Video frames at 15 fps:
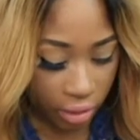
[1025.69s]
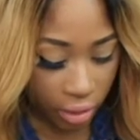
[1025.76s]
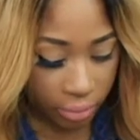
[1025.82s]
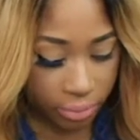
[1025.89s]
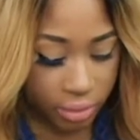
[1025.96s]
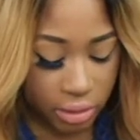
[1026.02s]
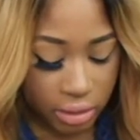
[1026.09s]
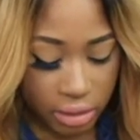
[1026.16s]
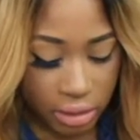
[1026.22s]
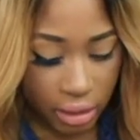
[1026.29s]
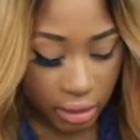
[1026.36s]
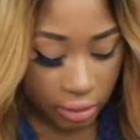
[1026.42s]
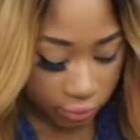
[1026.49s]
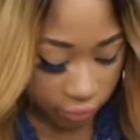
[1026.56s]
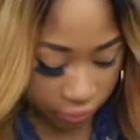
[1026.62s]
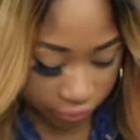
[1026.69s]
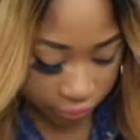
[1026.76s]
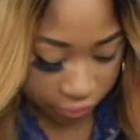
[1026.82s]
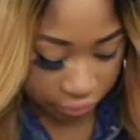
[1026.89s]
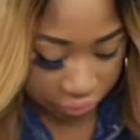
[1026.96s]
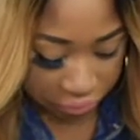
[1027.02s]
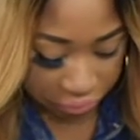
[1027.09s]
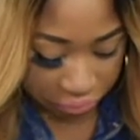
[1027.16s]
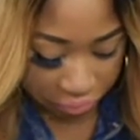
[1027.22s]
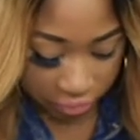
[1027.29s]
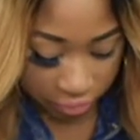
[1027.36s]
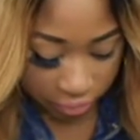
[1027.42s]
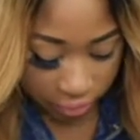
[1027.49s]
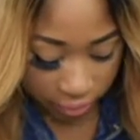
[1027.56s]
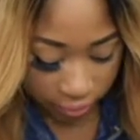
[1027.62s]
I'm gonna say,
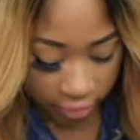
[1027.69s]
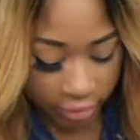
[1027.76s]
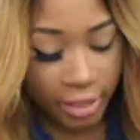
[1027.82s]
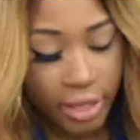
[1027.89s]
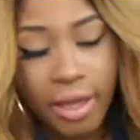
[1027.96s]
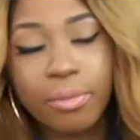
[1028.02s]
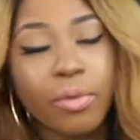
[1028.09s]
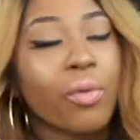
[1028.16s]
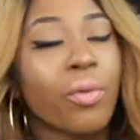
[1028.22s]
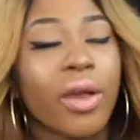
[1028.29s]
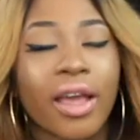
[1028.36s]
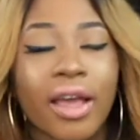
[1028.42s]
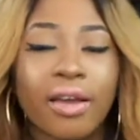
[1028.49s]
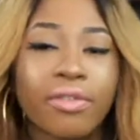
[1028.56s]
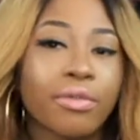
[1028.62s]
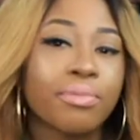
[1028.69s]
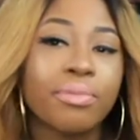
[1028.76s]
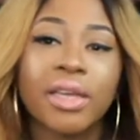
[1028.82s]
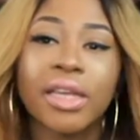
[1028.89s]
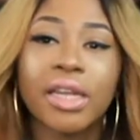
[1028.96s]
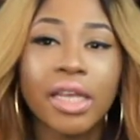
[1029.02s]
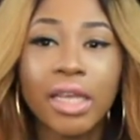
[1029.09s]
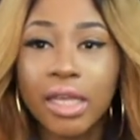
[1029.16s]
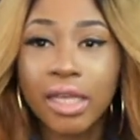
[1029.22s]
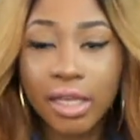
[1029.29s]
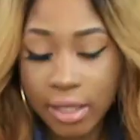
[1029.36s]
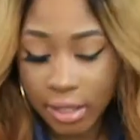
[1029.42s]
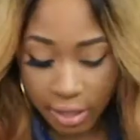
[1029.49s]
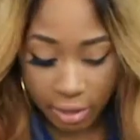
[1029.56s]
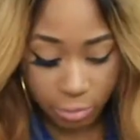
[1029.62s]
yeah, I'm aware I haven't been
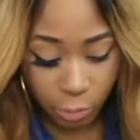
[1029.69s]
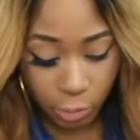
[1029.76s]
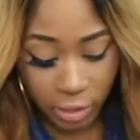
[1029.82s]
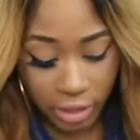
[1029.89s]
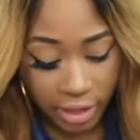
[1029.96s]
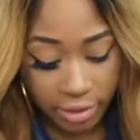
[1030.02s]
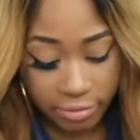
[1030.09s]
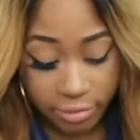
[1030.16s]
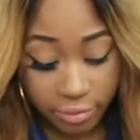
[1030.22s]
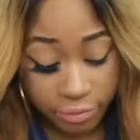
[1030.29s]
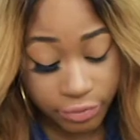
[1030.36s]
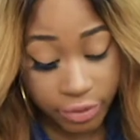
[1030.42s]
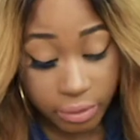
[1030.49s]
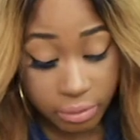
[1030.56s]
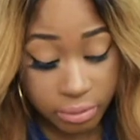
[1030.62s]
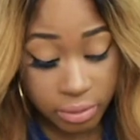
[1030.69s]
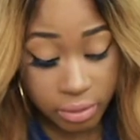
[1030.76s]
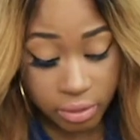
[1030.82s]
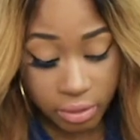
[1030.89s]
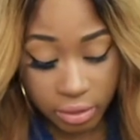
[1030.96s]
here, I'm aware I haven't filmed,